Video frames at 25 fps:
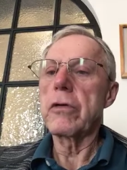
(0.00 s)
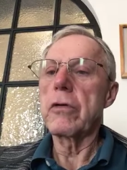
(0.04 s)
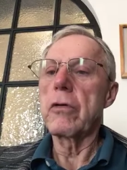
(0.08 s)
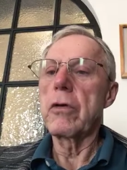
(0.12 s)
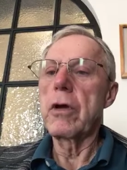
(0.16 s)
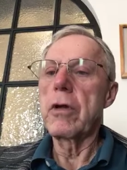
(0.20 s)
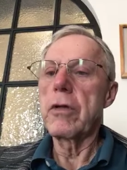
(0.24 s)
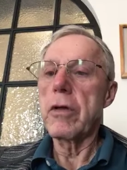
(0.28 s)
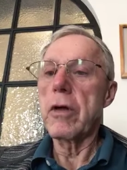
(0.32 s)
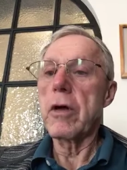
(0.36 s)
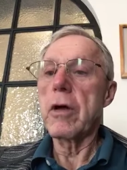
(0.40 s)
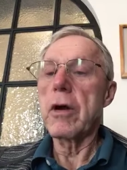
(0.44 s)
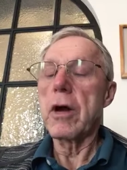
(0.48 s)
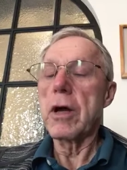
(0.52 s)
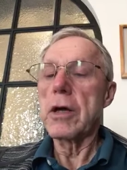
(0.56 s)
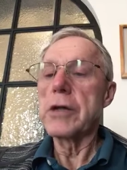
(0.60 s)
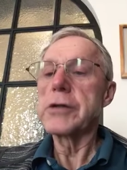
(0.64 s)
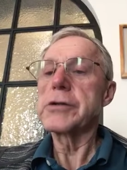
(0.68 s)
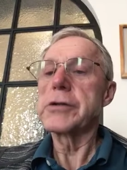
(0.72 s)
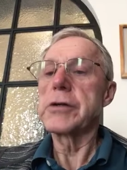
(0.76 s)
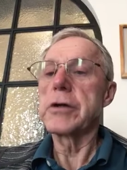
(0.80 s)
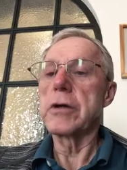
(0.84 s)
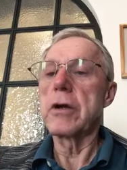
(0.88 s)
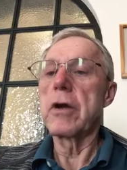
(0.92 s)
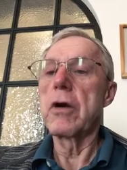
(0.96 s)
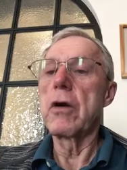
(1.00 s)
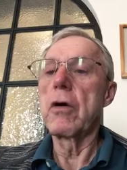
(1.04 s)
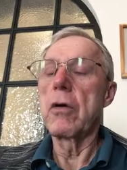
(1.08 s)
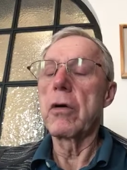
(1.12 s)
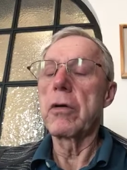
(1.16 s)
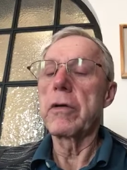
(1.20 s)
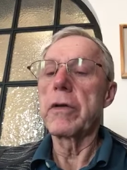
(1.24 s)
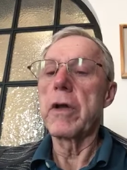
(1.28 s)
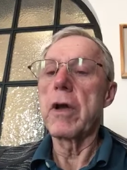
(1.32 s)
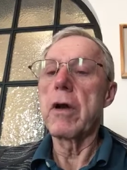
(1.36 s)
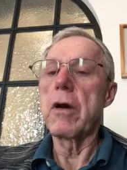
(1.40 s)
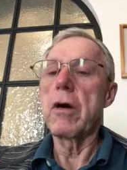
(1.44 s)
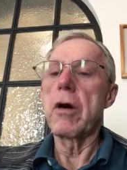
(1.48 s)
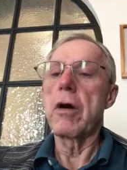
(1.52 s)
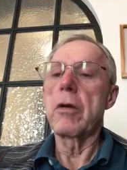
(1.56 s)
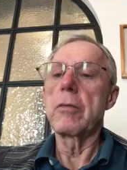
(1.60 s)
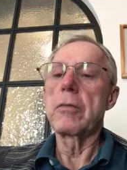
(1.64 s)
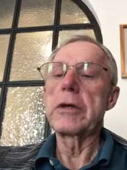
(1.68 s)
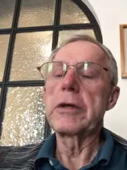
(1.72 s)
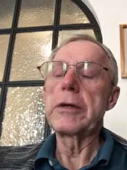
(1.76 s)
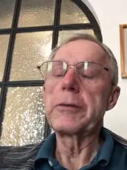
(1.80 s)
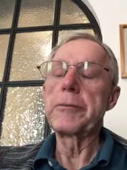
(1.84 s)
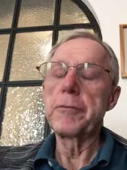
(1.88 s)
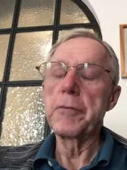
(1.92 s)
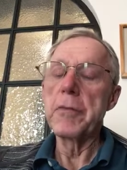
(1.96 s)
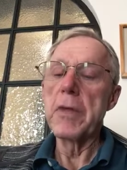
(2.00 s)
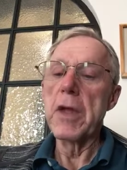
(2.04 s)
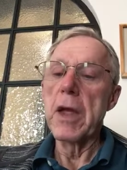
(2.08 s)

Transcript: so he thought I should go in the Army.